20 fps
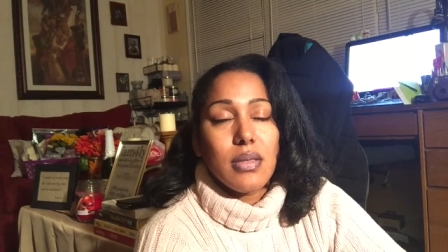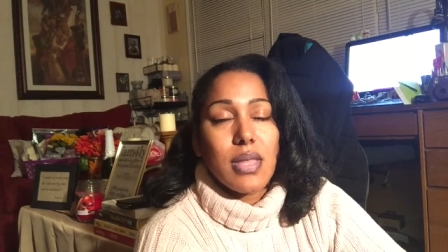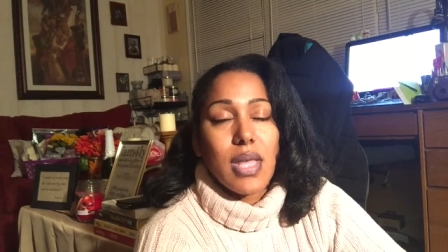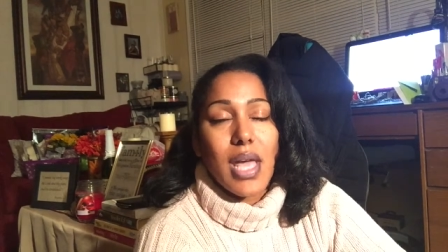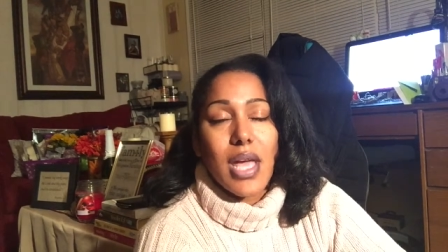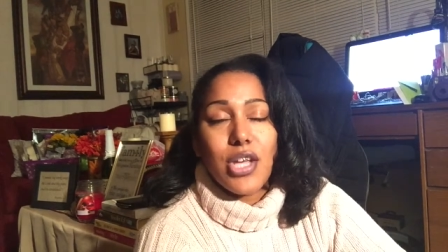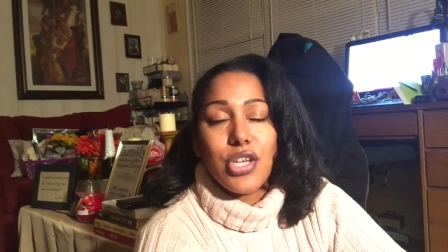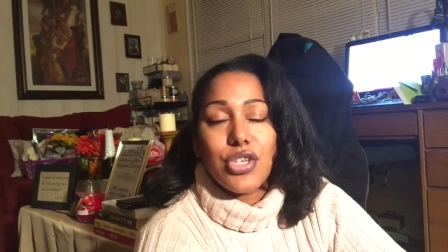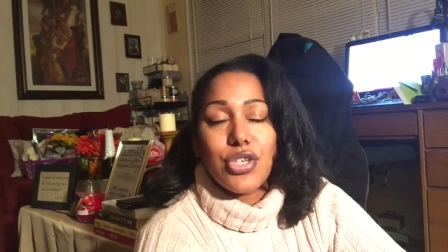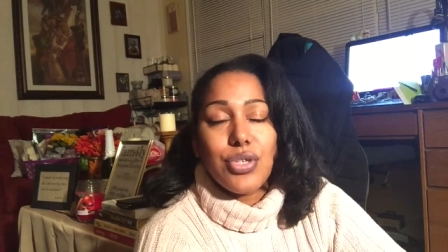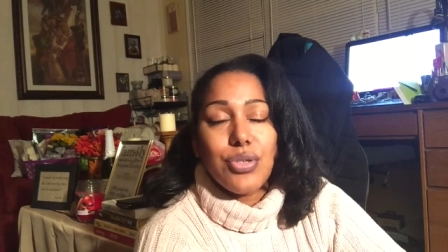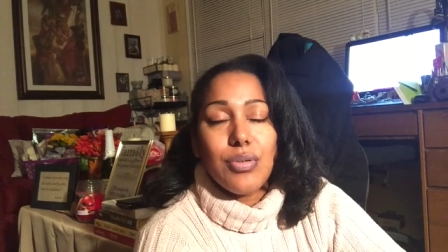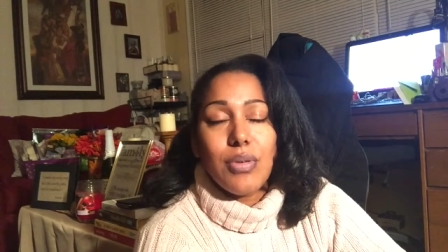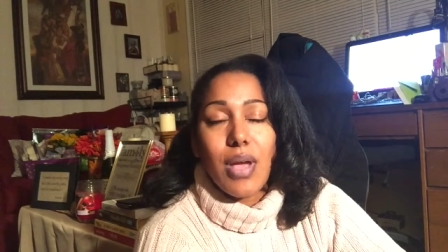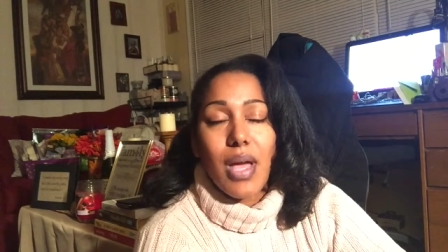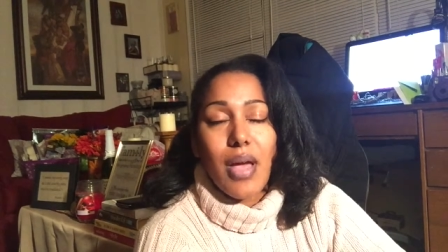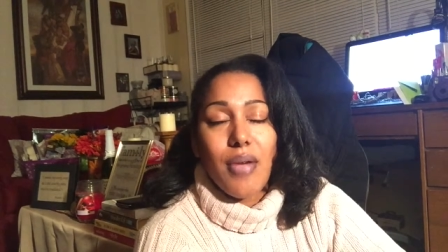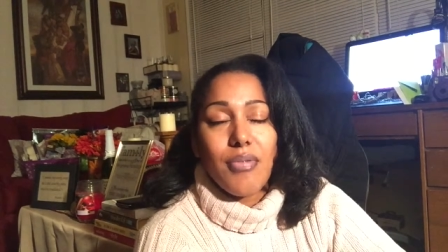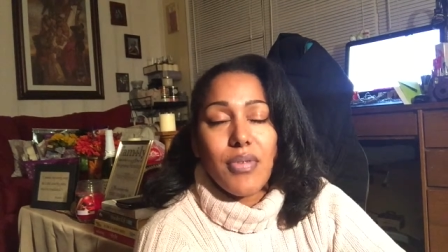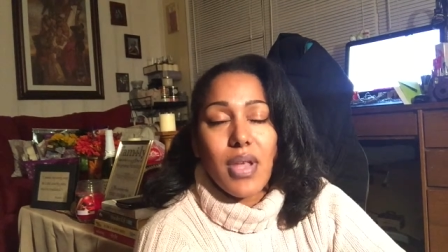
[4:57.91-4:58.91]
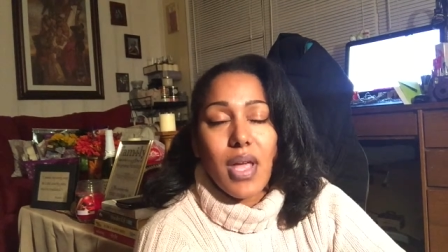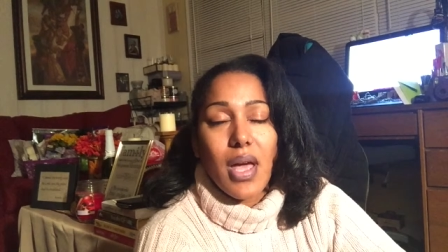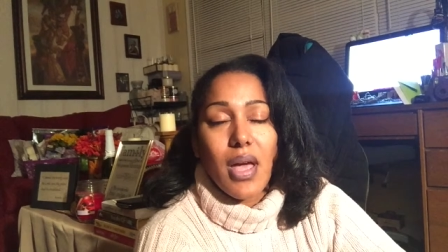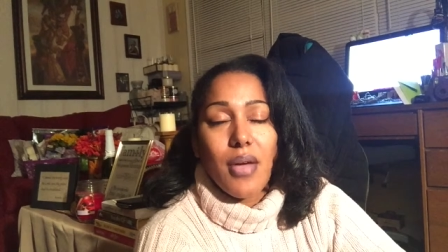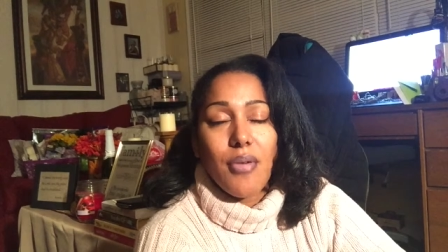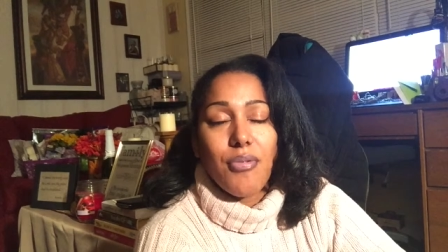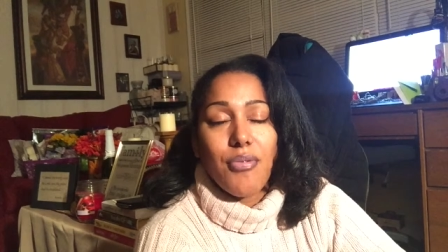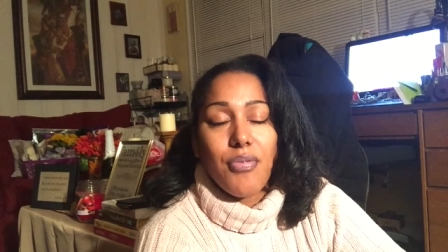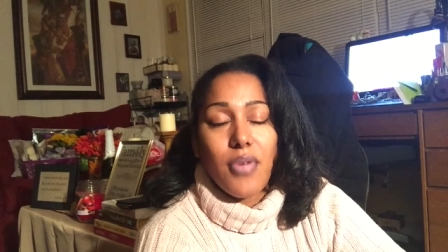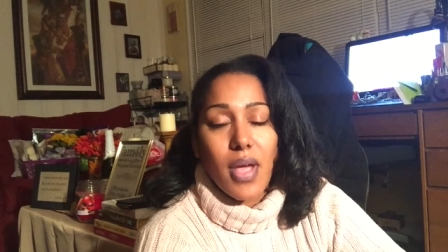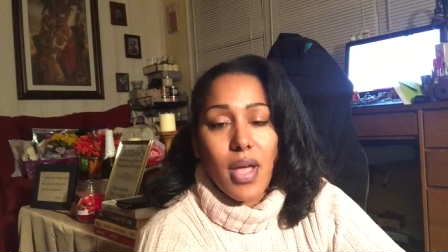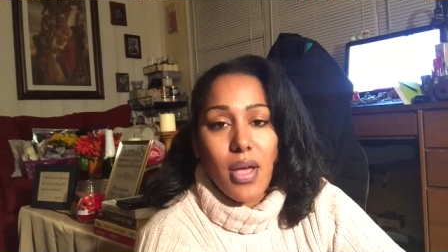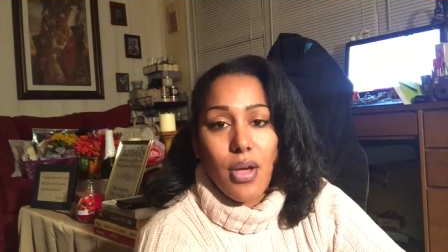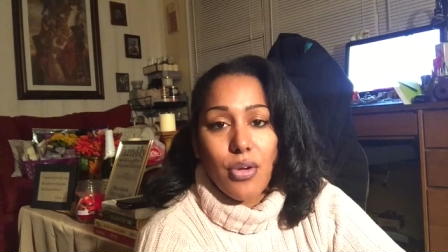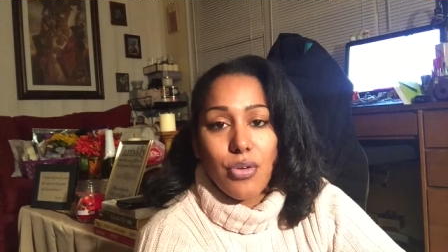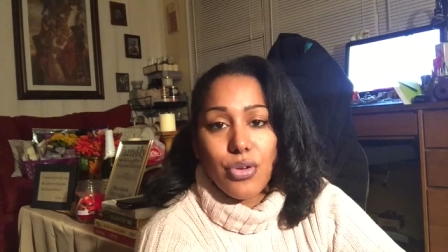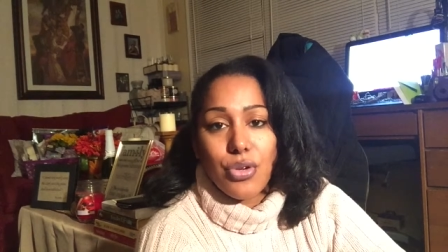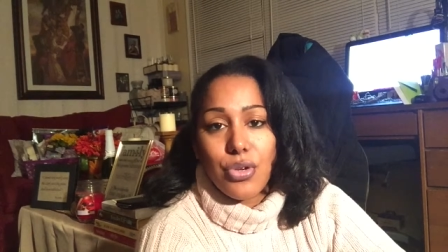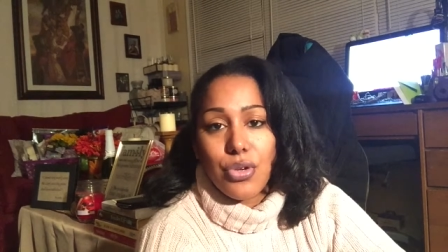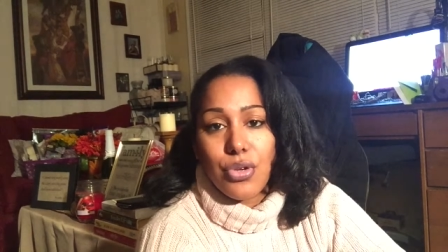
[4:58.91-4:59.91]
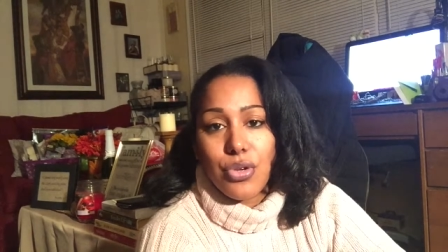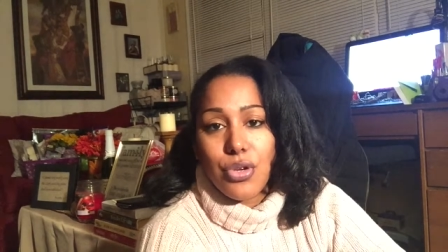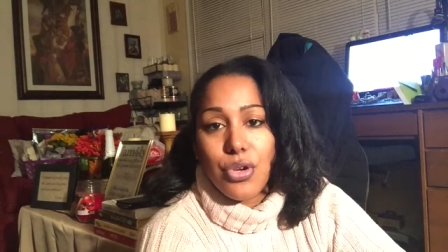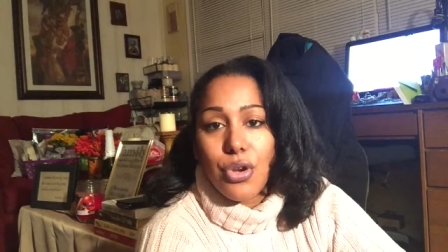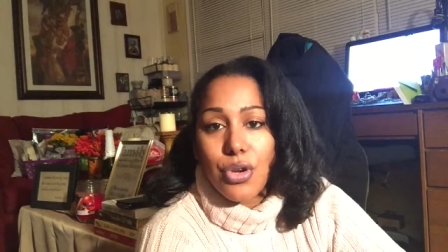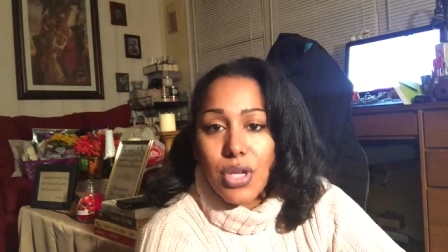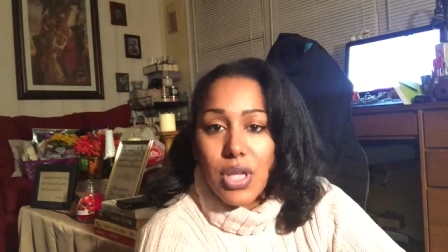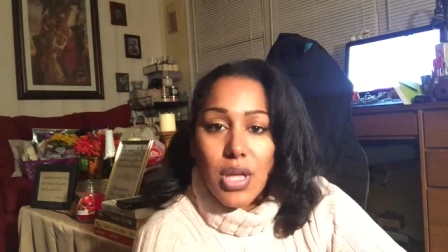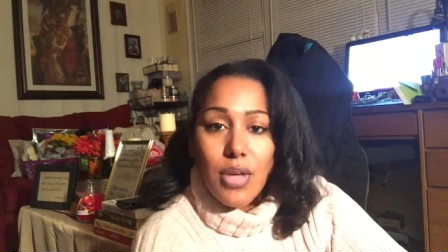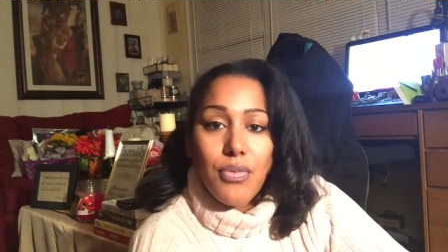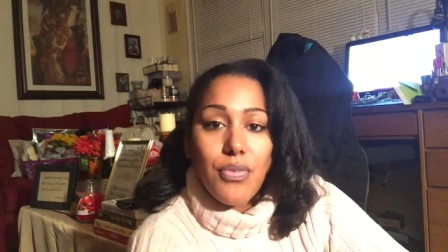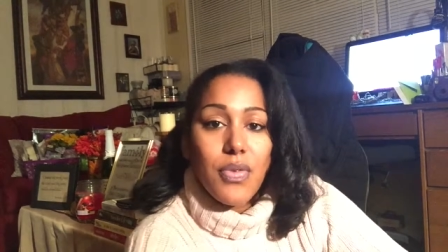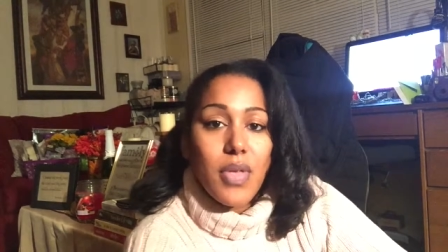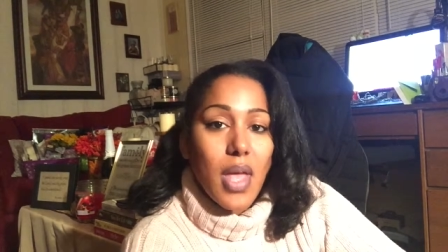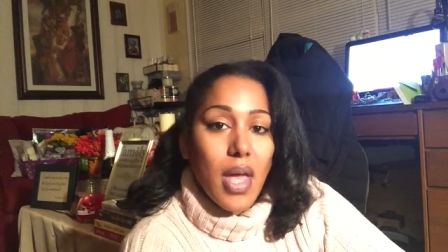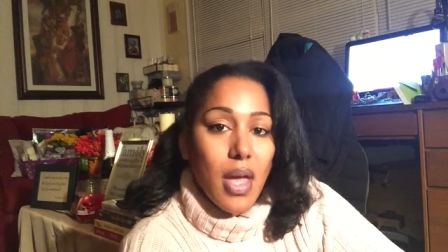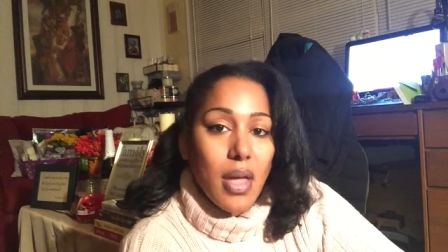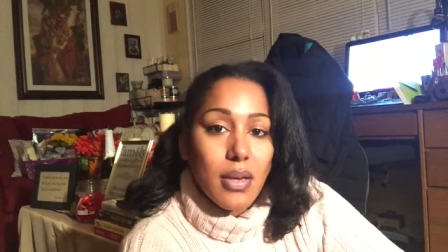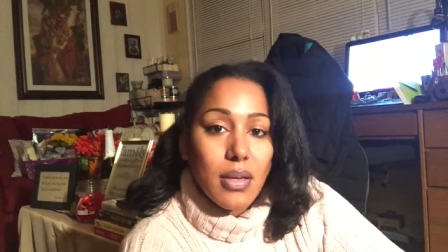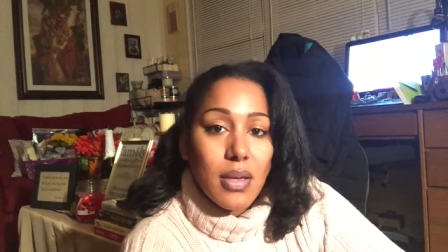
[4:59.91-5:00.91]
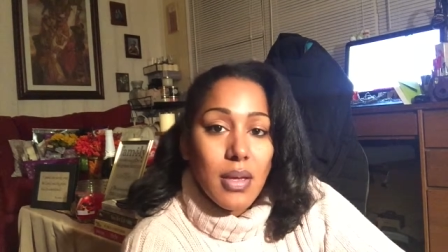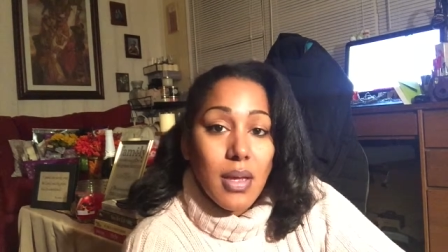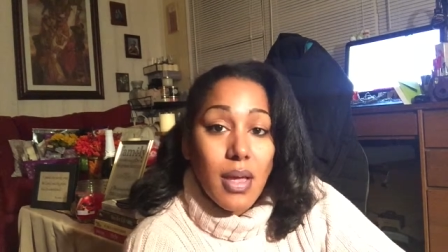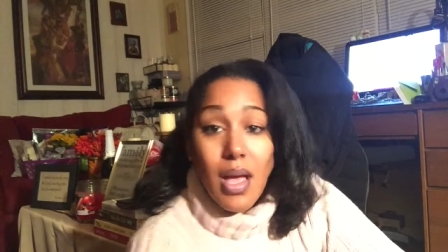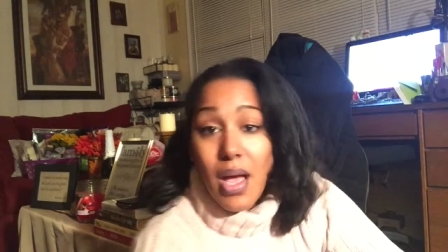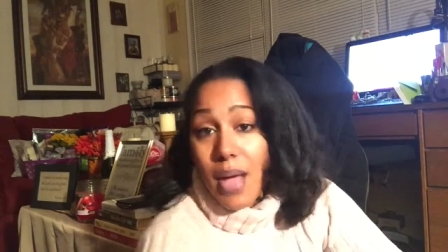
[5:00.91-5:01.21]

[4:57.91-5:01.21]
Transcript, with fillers: that you have not found your gift yet.